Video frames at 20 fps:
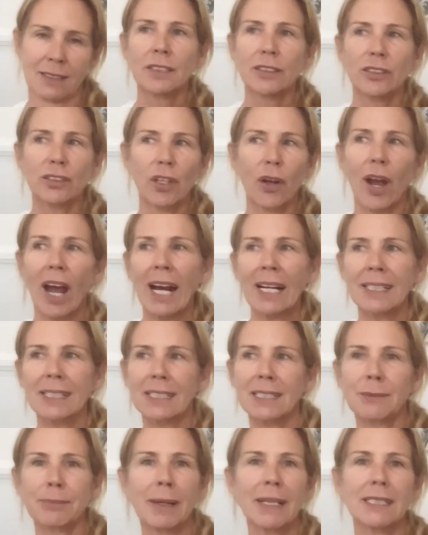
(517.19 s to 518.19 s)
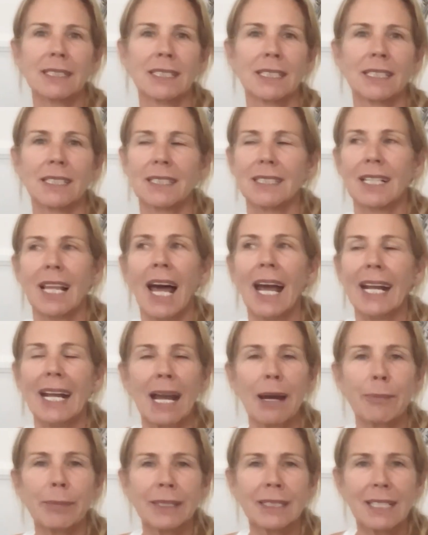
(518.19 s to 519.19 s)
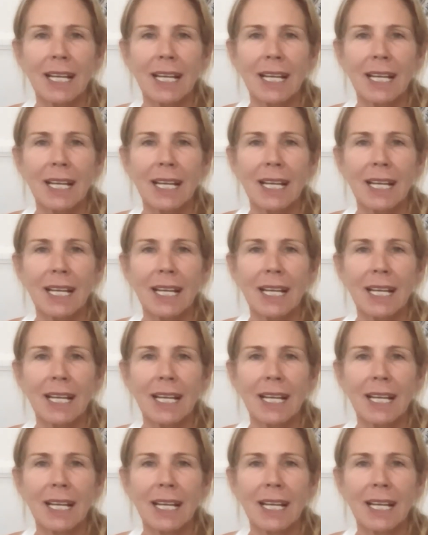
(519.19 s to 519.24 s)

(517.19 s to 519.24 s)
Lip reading: So unexpected, happy